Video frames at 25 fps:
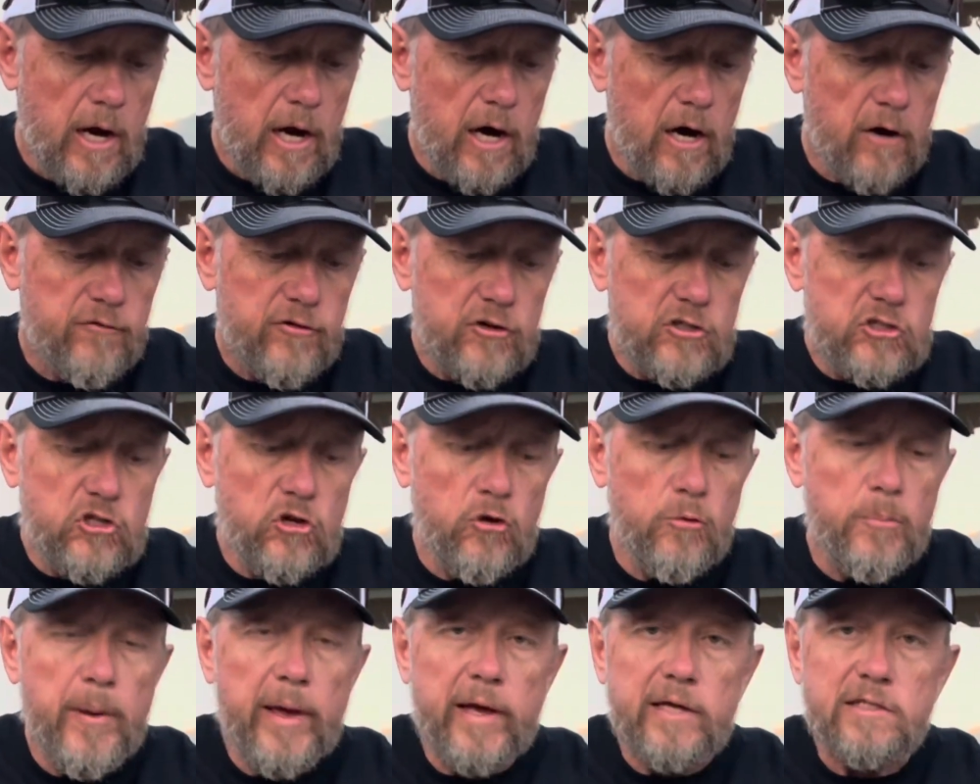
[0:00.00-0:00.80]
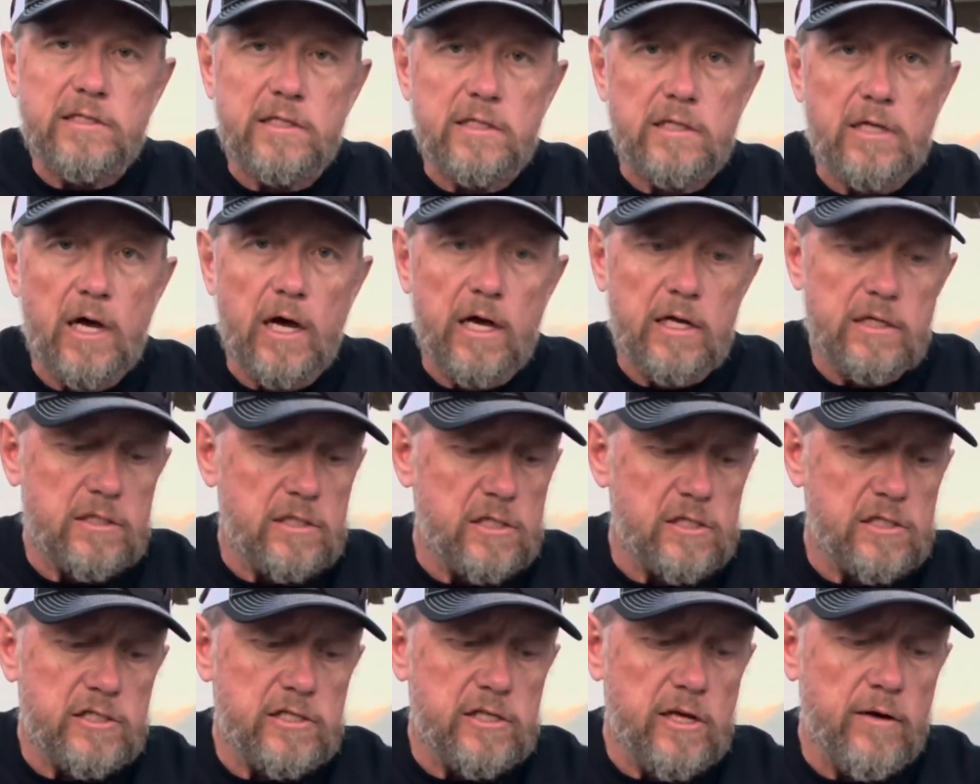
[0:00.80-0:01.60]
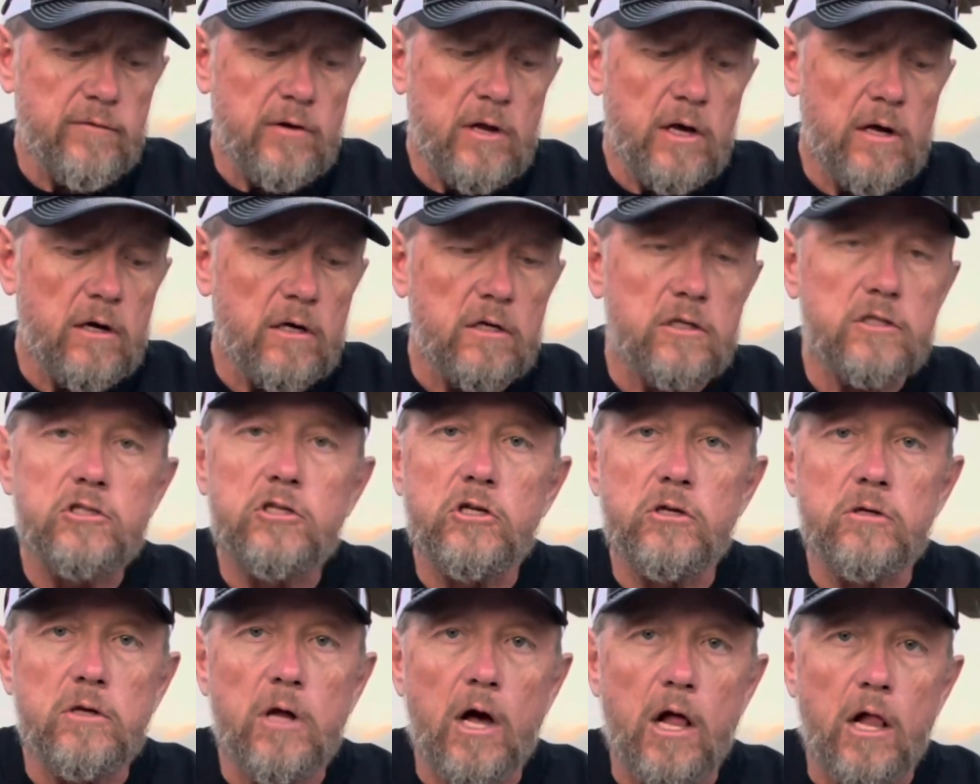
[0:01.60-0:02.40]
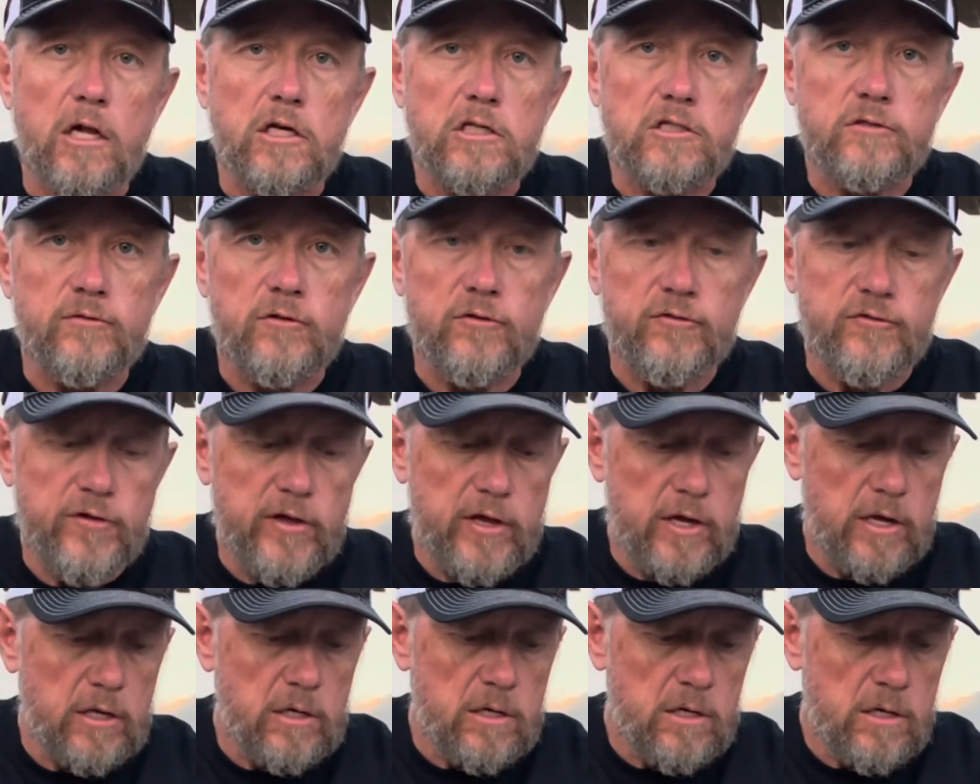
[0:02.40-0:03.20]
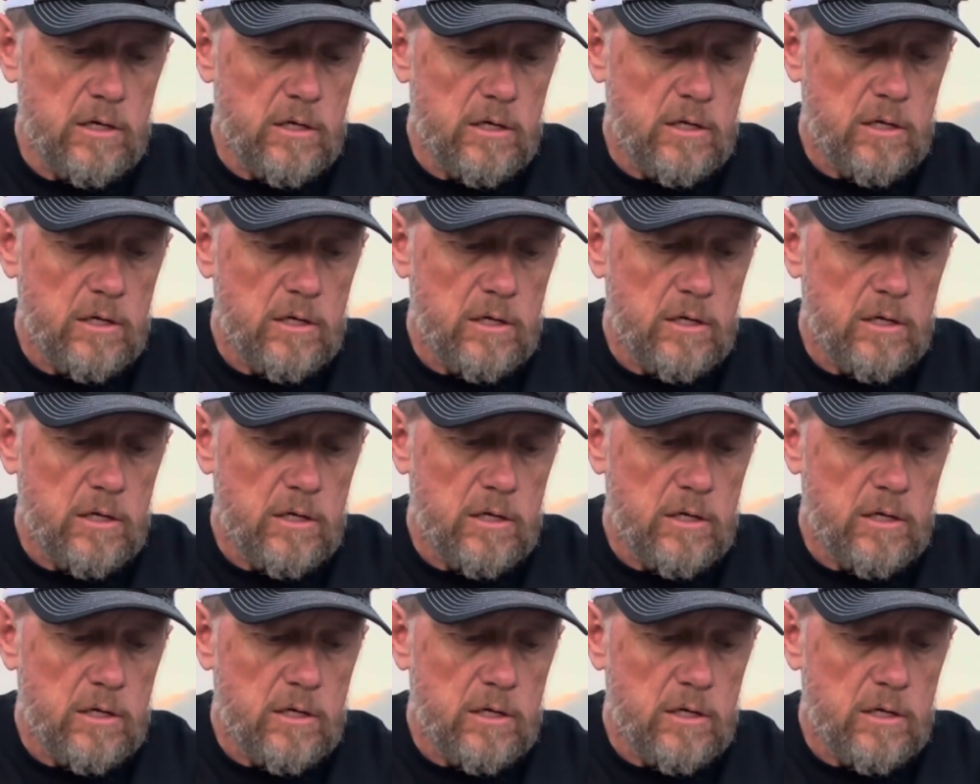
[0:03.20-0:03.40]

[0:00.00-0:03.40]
For 2 pigs, it cost us $702 for feed.